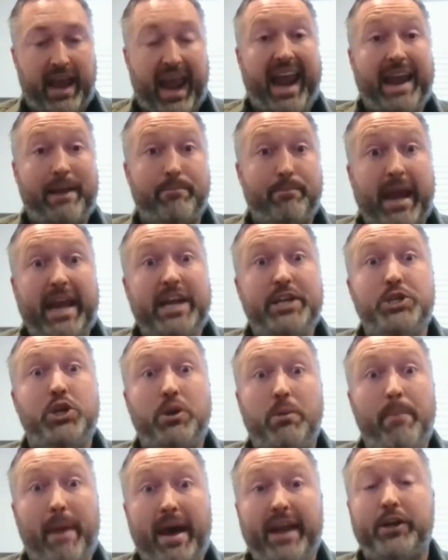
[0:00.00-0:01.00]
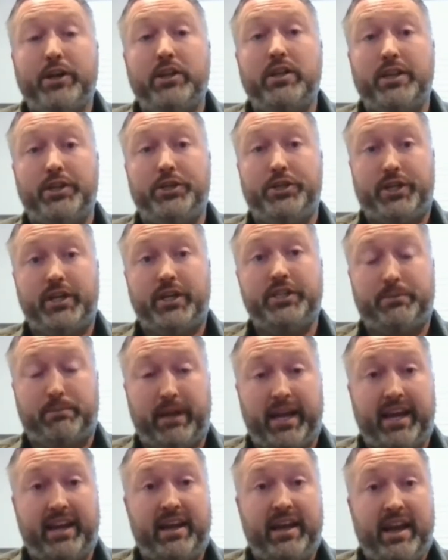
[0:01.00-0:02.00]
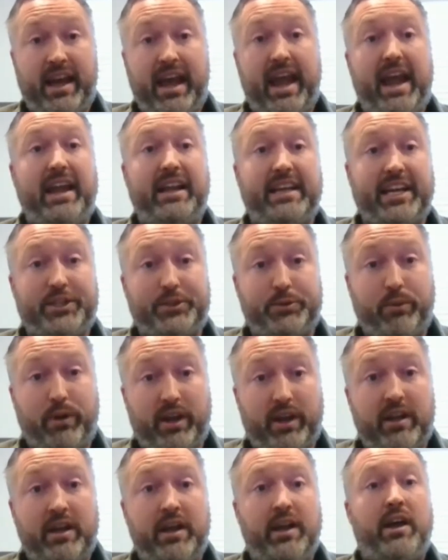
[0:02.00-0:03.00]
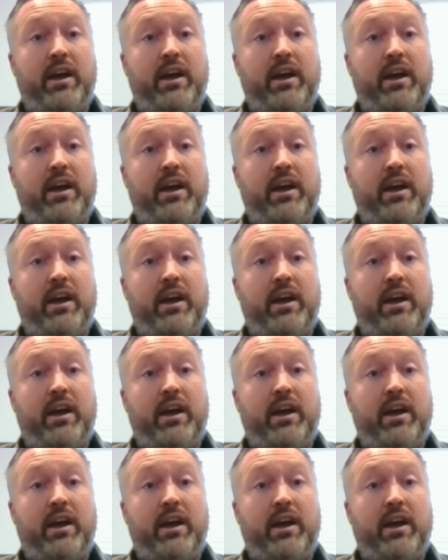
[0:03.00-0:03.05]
a major medical insurance plan. And guess what?